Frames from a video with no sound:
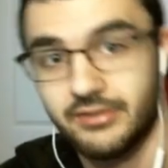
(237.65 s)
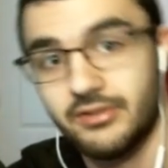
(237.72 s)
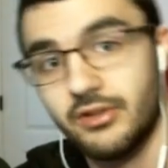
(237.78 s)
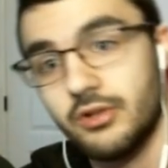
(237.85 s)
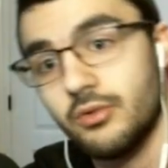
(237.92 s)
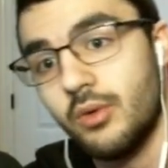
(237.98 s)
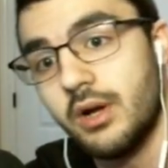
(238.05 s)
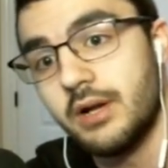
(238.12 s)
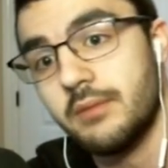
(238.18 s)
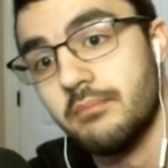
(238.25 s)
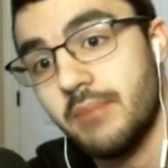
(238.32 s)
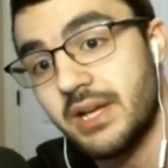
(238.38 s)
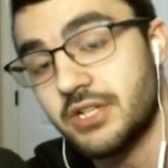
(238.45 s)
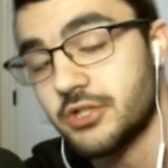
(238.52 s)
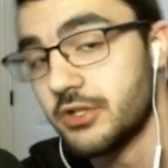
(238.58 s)
So you want to
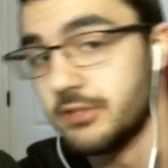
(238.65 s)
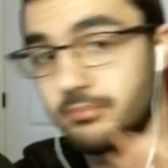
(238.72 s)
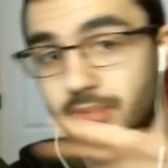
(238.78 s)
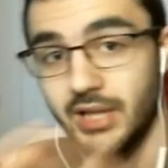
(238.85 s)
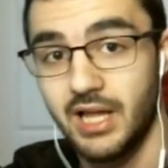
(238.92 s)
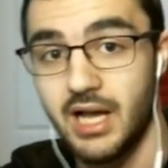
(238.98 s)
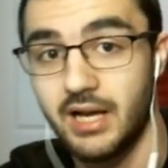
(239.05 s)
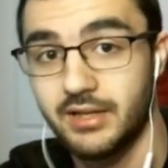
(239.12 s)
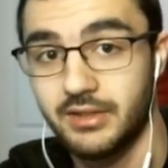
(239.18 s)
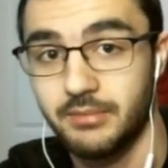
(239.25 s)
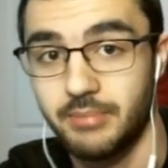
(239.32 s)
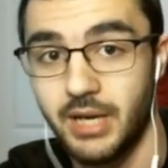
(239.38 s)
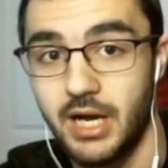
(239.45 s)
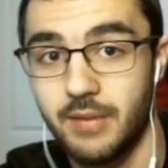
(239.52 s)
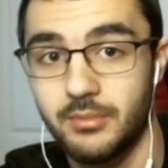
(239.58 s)
make sure you block the
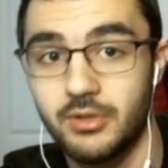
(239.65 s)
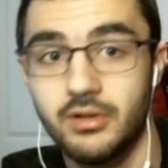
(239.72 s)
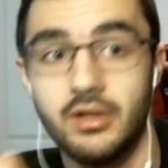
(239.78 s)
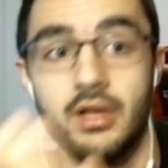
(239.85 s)
Bomber